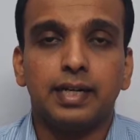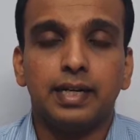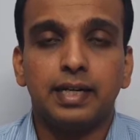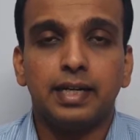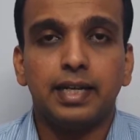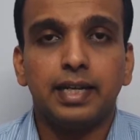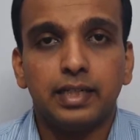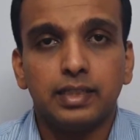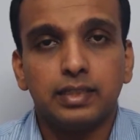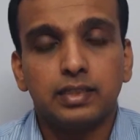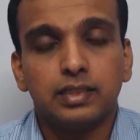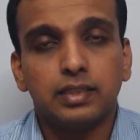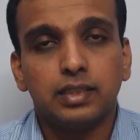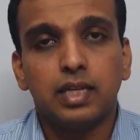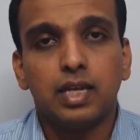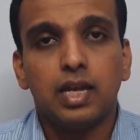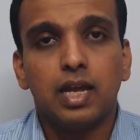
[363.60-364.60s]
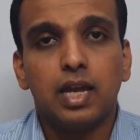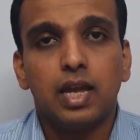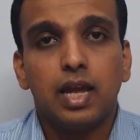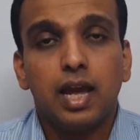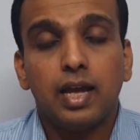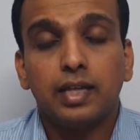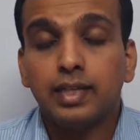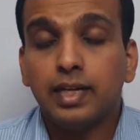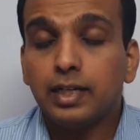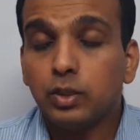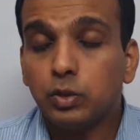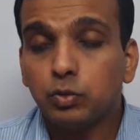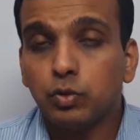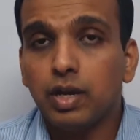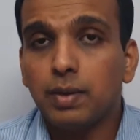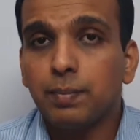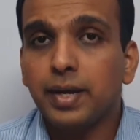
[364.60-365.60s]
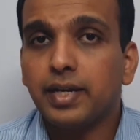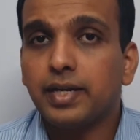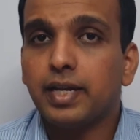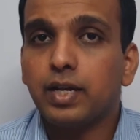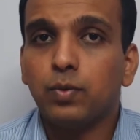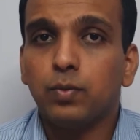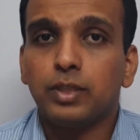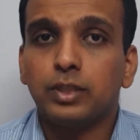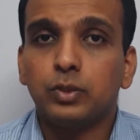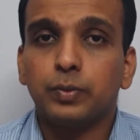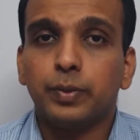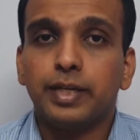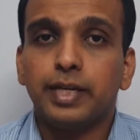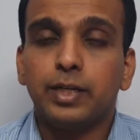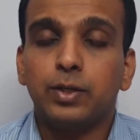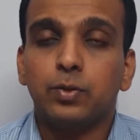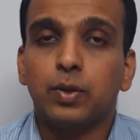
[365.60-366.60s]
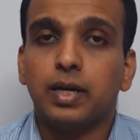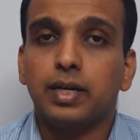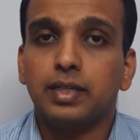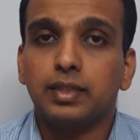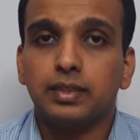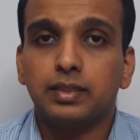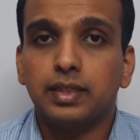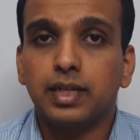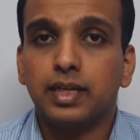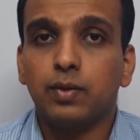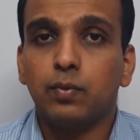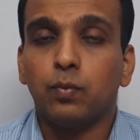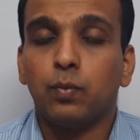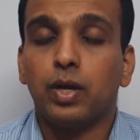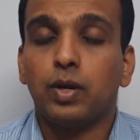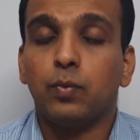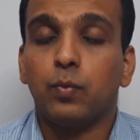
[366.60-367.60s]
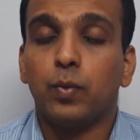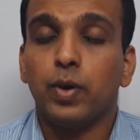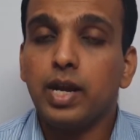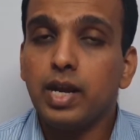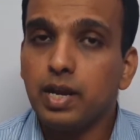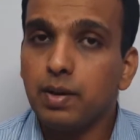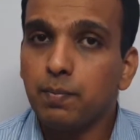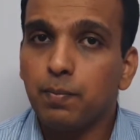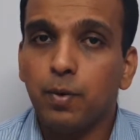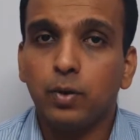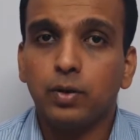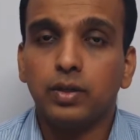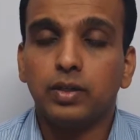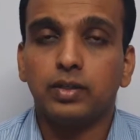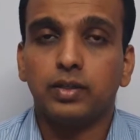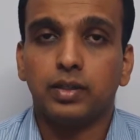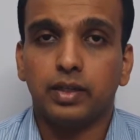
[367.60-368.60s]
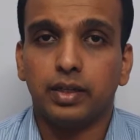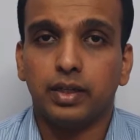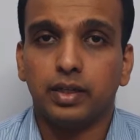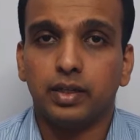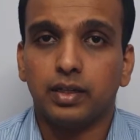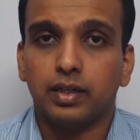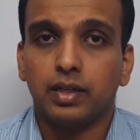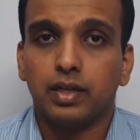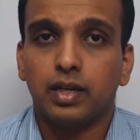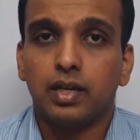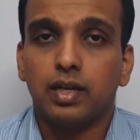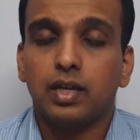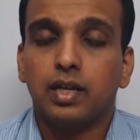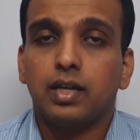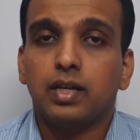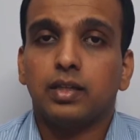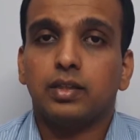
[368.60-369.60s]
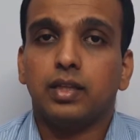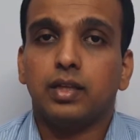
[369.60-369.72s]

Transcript: entails. And that is why, my dear ones, we need to understand one very important thing.